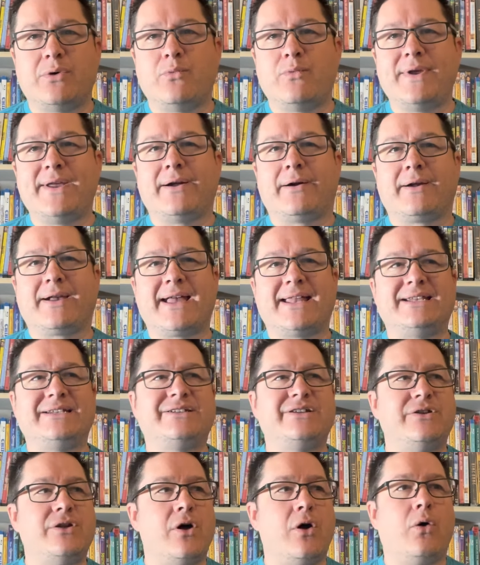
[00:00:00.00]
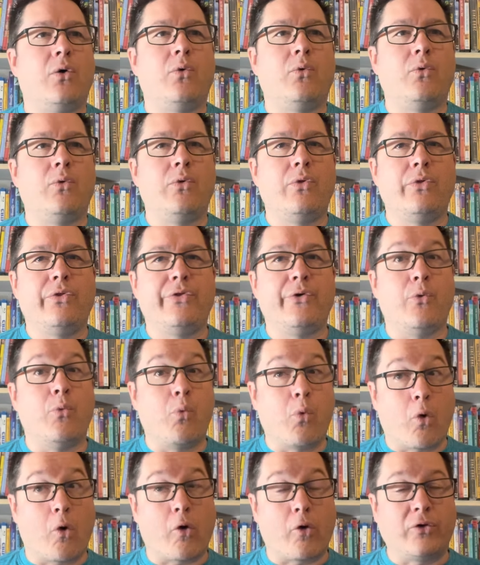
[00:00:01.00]
We are getting to know the
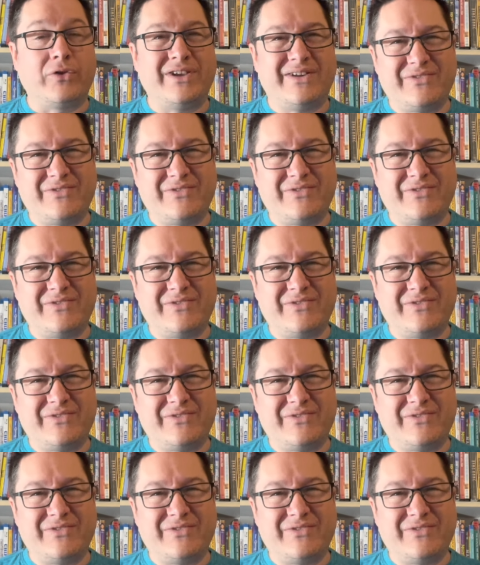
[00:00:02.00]
world.